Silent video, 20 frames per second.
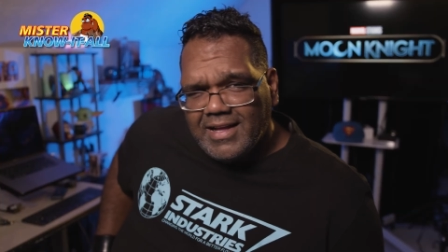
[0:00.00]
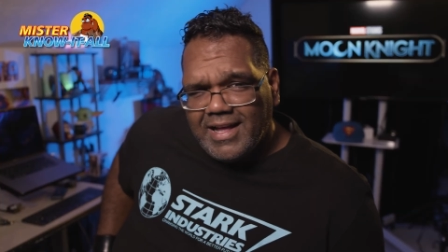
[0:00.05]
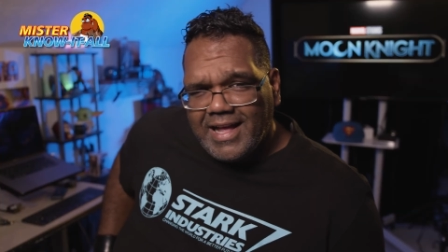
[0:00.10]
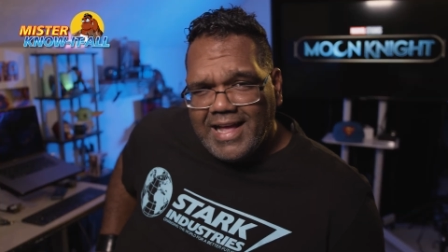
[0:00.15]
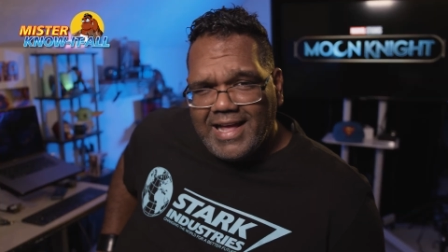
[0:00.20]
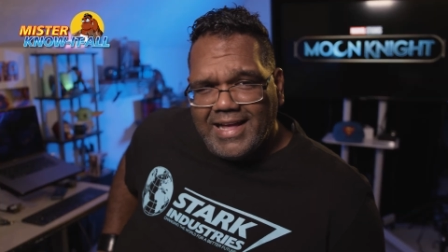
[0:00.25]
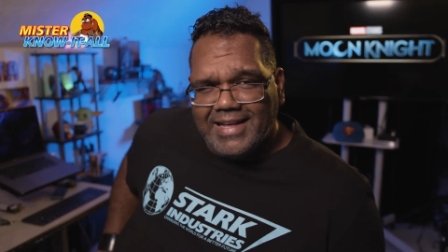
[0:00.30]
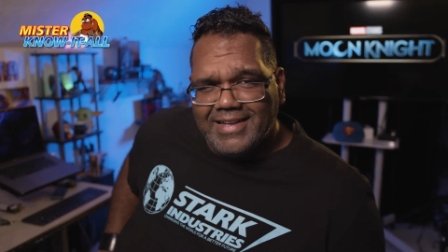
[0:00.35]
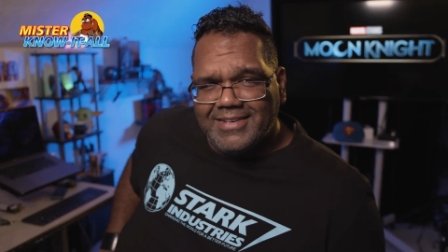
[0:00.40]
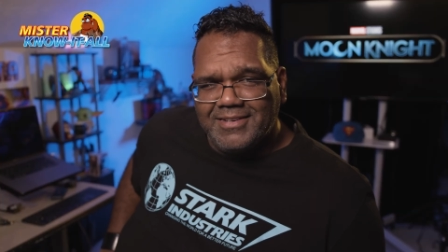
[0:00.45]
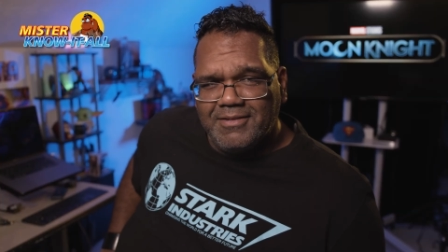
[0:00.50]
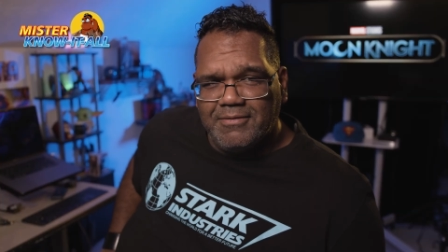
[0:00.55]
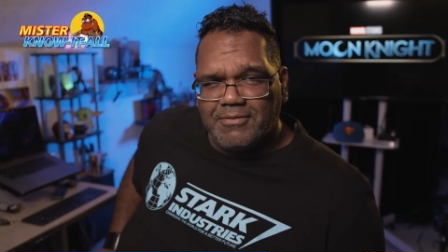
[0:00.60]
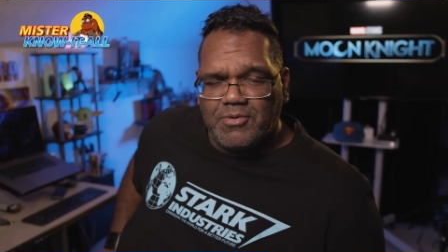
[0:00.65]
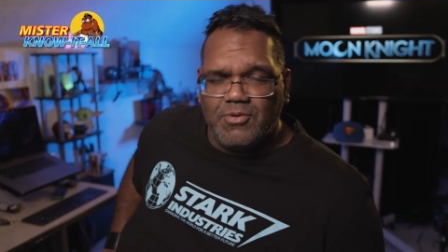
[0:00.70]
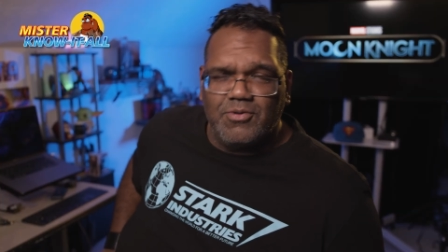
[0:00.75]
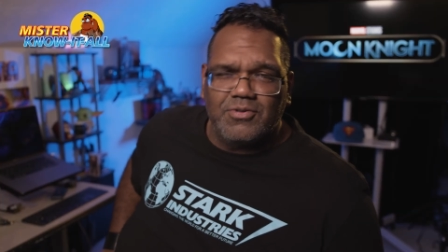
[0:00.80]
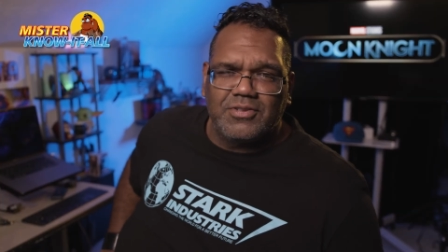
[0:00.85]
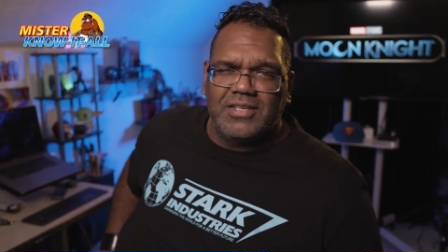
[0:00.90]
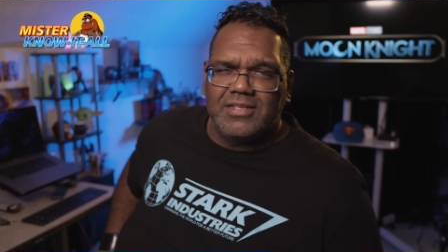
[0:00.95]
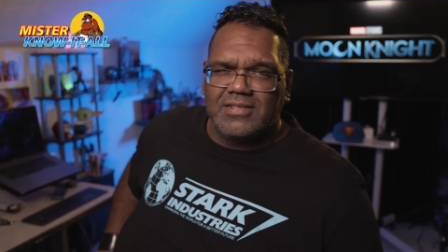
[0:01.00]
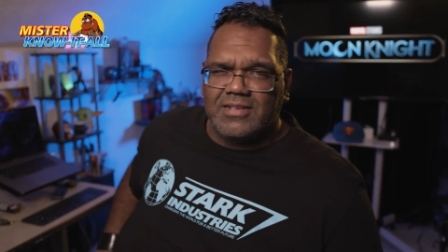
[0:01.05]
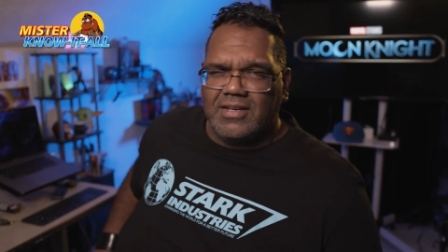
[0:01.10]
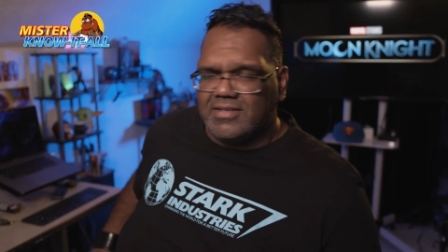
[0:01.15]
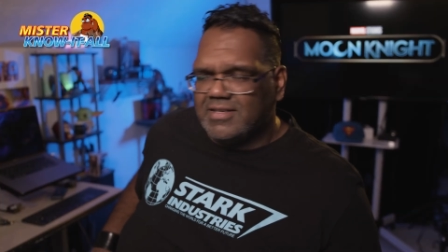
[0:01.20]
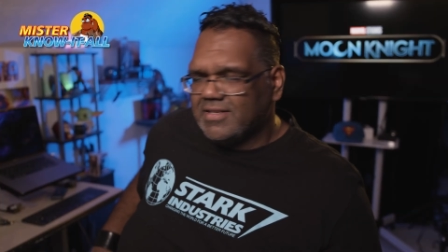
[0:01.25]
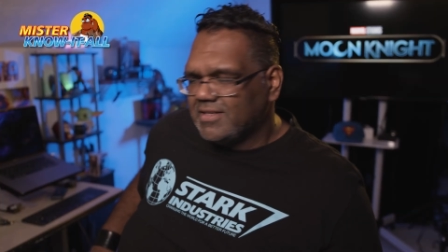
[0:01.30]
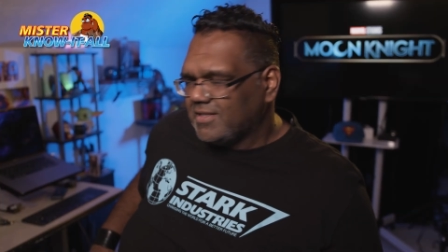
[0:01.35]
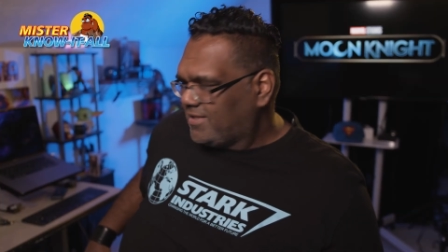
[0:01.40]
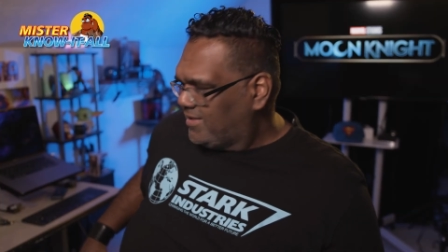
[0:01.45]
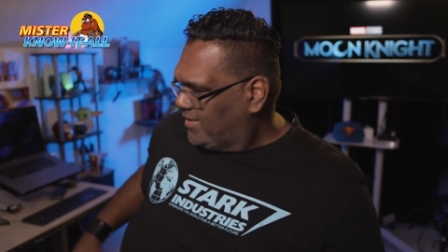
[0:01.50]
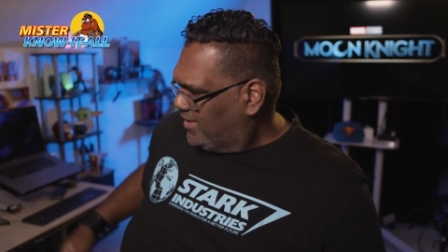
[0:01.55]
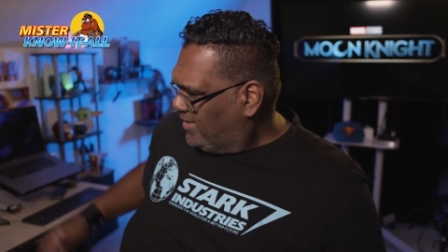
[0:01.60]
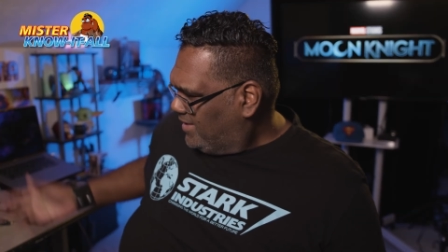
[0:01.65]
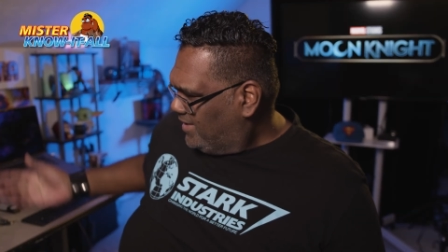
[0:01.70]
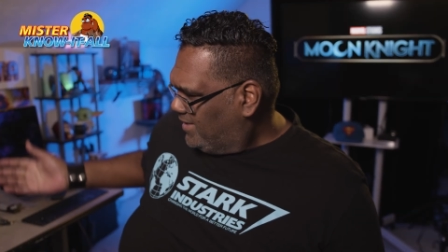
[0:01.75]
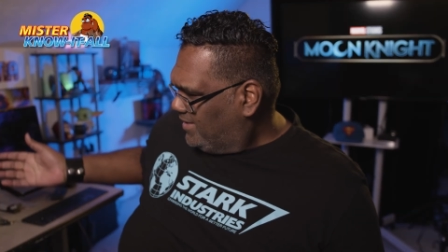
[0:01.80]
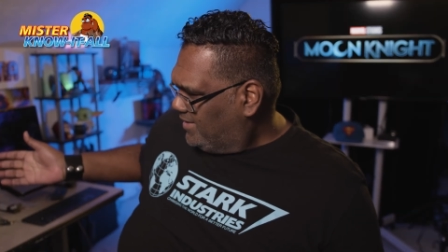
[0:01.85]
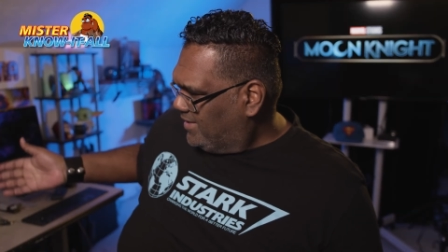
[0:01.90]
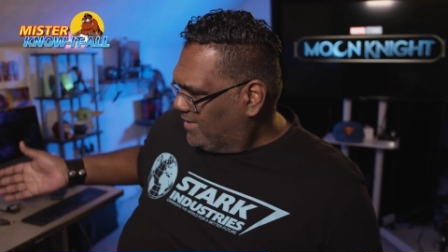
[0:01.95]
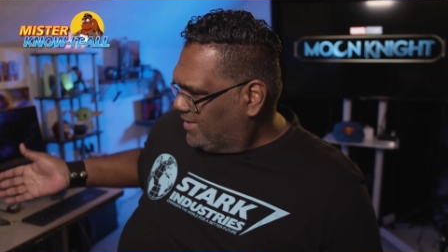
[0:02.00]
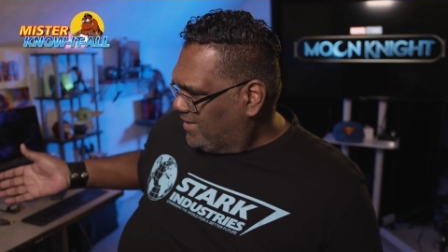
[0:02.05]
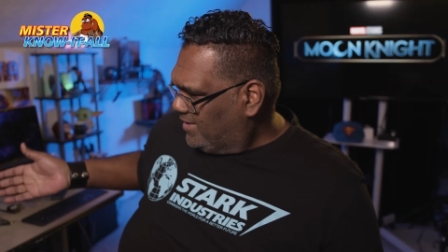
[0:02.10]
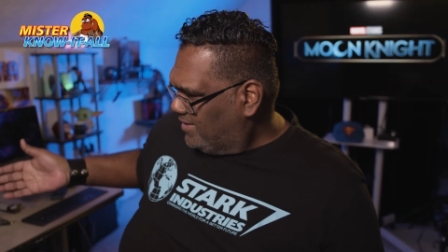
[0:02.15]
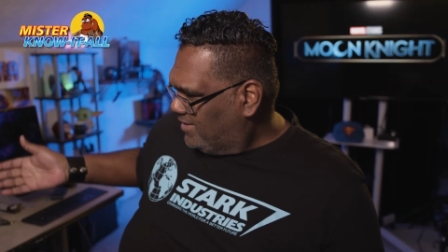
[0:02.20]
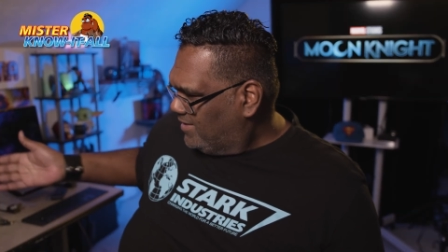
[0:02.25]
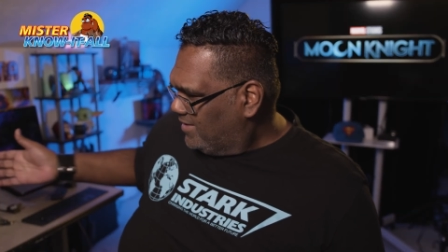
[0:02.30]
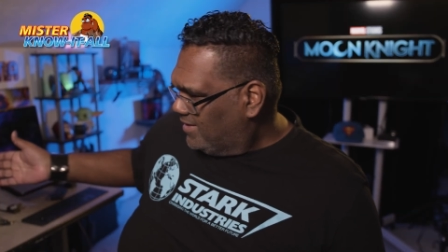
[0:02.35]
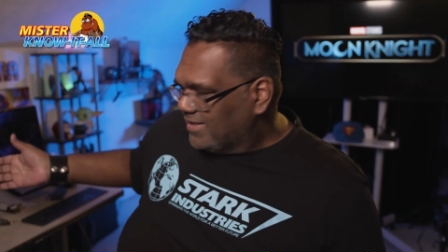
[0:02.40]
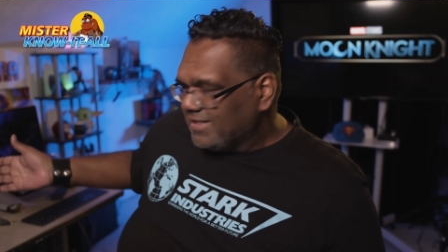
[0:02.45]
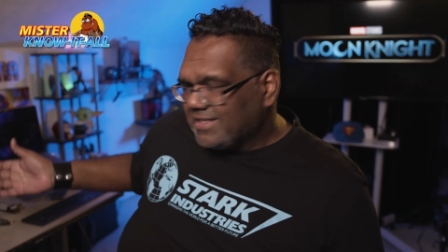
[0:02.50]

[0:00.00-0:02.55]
And, of course, he's got his little